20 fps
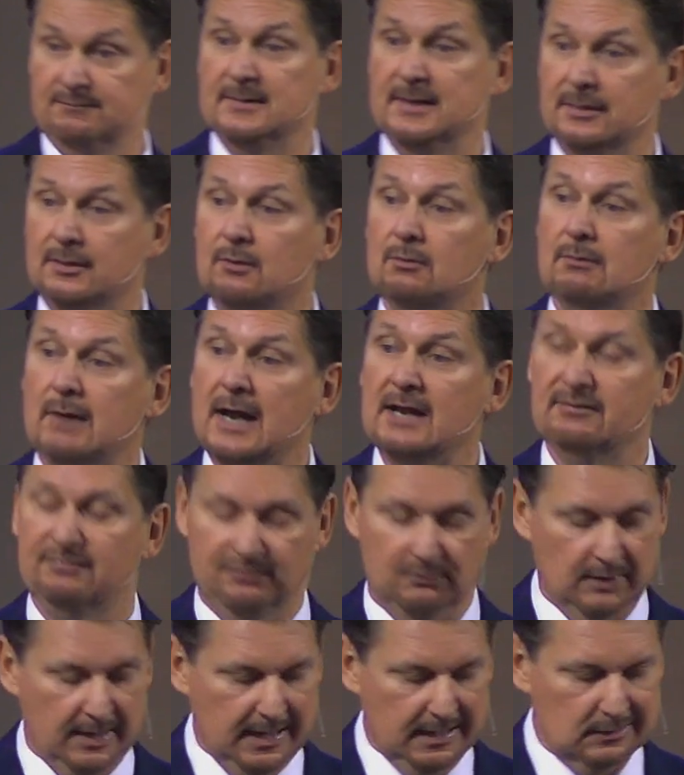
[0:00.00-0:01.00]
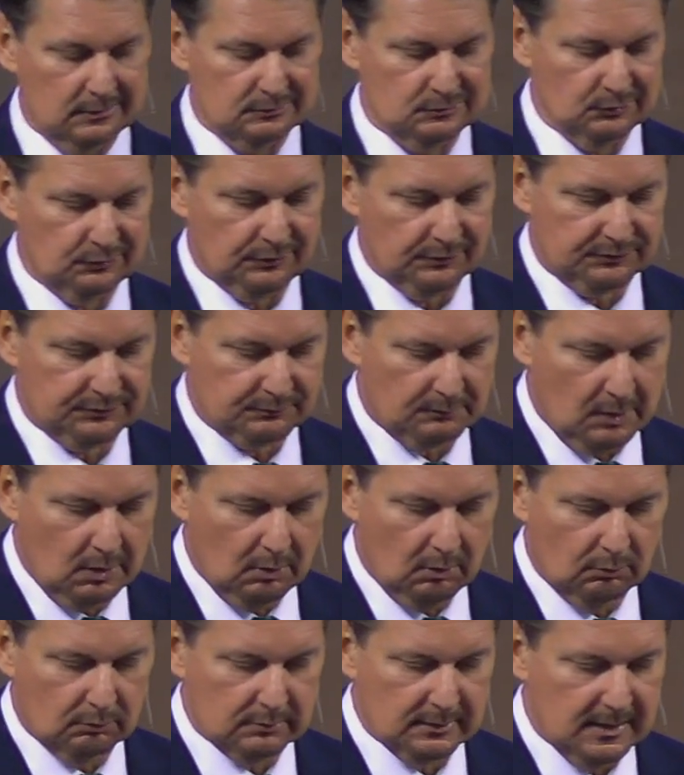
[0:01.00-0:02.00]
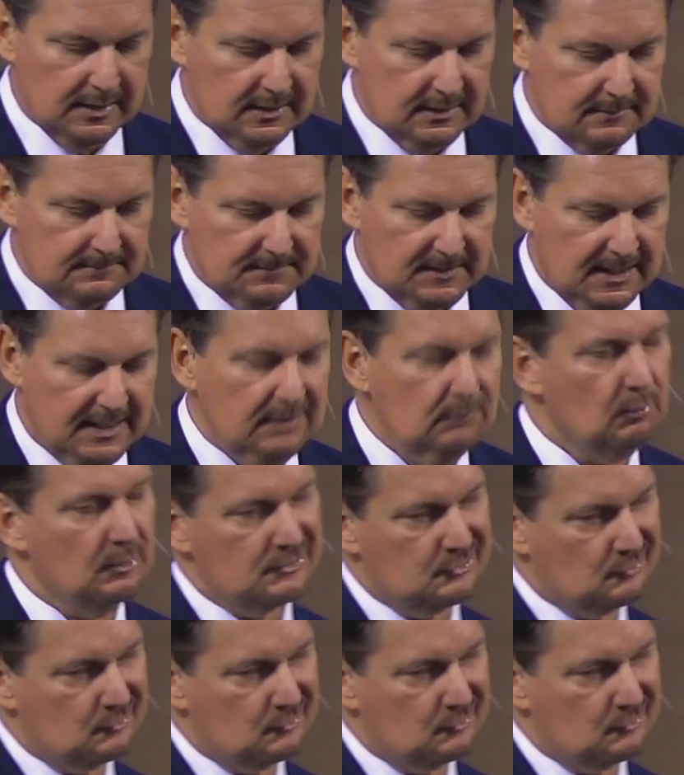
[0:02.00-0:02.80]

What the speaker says: have been the rightful heir to the throne, he